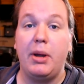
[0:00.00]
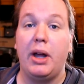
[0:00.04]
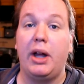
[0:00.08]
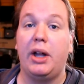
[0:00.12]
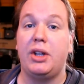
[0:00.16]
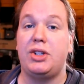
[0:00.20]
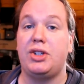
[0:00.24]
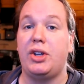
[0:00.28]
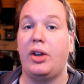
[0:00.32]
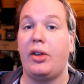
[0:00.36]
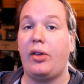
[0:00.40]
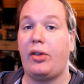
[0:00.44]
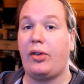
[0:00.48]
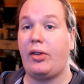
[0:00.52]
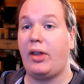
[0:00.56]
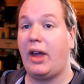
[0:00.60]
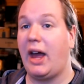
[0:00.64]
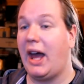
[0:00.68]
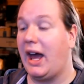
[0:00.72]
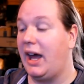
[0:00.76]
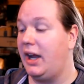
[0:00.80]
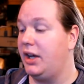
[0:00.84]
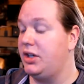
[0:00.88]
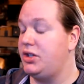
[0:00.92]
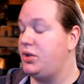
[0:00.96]
purchase,
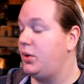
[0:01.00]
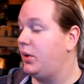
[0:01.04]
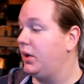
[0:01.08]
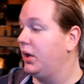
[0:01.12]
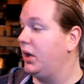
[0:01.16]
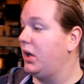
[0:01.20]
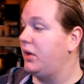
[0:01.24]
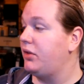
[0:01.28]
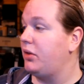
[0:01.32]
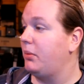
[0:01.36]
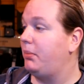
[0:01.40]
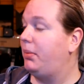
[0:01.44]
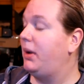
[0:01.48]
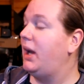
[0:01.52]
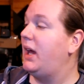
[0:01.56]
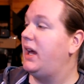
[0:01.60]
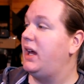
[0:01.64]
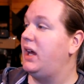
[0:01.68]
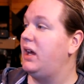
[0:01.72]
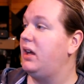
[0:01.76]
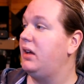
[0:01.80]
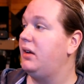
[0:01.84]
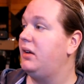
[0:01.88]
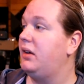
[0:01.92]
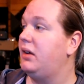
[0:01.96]
and you can either
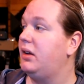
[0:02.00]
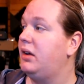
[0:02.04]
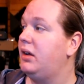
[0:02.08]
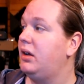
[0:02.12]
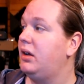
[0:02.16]
play it